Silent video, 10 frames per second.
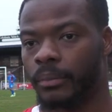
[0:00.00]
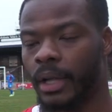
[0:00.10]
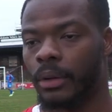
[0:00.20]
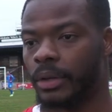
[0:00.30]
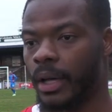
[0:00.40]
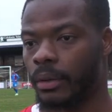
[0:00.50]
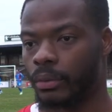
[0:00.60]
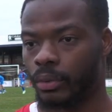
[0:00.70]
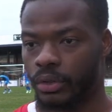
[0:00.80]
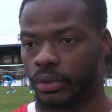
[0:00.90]
doubt that
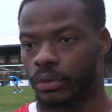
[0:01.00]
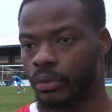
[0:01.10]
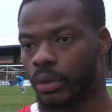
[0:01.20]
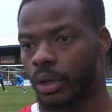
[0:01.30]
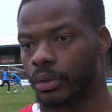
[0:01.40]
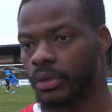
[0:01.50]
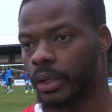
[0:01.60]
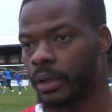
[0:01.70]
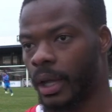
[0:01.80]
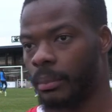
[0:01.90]
we'll still score goals
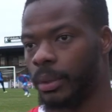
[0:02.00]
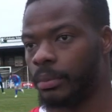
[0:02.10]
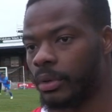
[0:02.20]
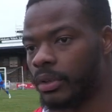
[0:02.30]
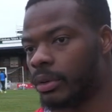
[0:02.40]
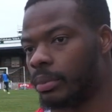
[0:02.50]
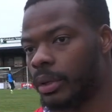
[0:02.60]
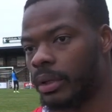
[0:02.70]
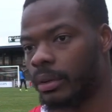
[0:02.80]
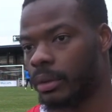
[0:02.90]
and people are still
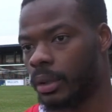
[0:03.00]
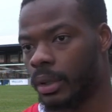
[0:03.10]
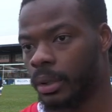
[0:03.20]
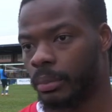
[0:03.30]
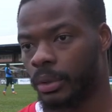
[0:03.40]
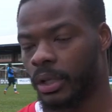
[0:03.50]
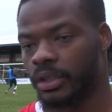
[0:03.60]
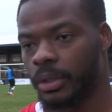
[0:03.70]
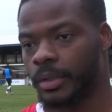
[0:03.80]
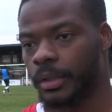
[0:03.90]
put their
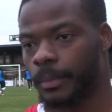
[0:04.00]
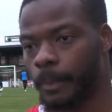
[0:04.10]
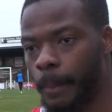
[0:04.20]
chips in.